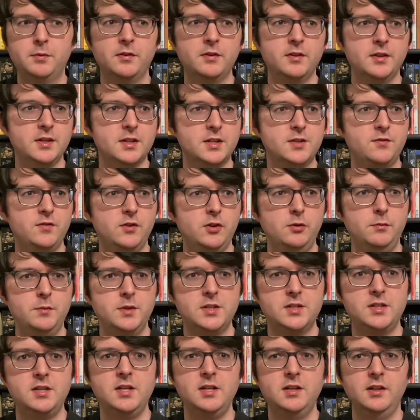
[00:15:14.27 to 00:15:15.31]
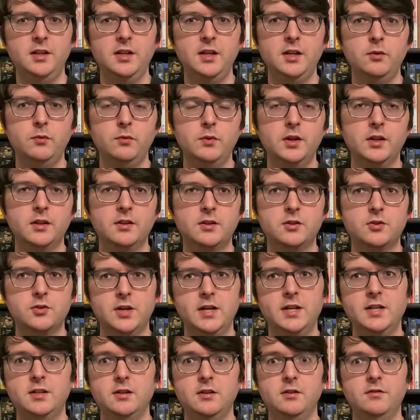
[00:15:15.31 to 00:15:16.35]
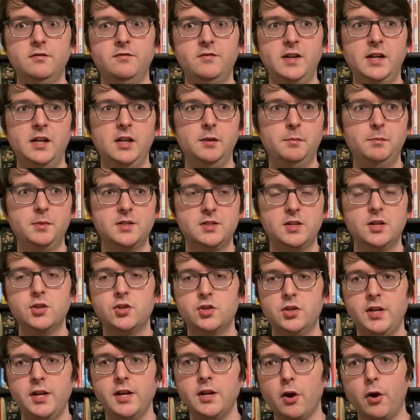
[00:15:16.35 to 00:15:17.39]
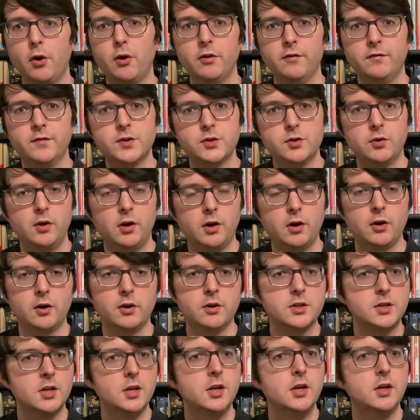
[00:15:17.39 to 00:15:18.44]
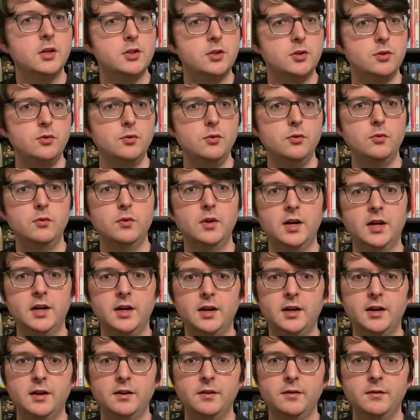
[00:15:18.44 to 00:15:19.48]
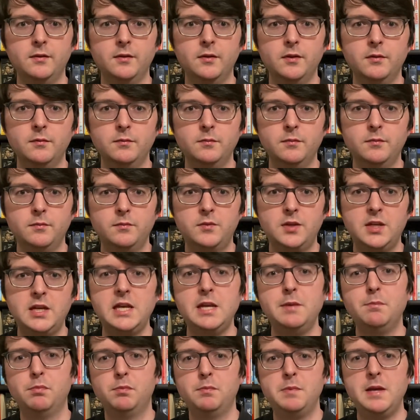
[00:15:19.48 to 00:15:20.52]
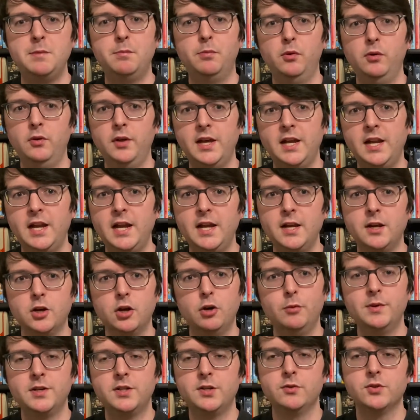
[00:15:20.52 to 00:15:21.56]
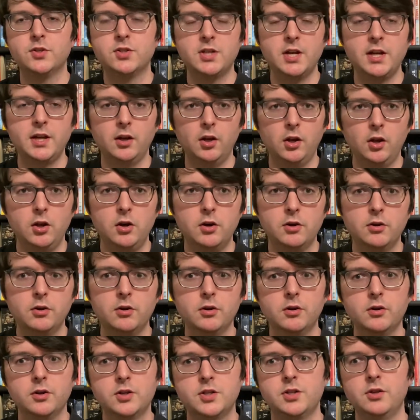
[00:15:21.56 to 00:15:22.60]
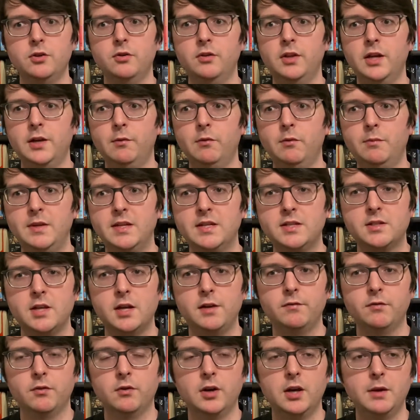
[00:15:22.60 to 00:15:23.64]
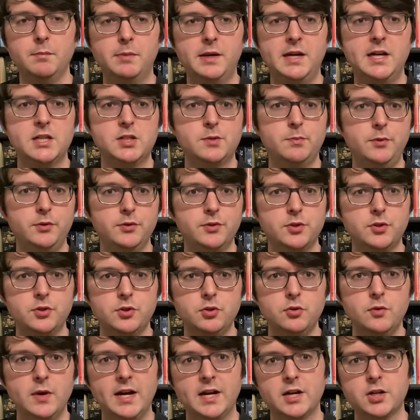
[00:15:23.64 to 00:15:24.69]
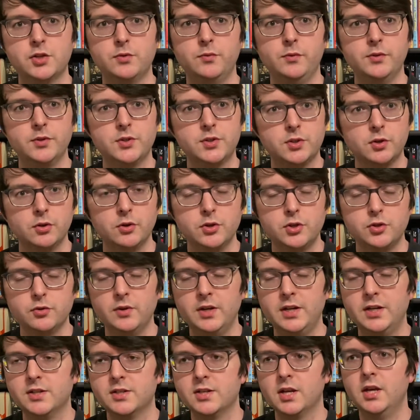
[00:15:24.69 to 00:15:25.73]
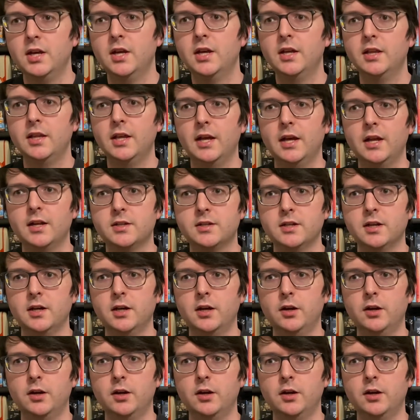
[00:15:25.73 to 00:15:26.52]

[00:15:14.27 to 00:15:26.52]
This film is dealing with trying to develop essentially an artificial heart to keep people in a comatose state longer, so it would be safer and possible to do actual surgeries that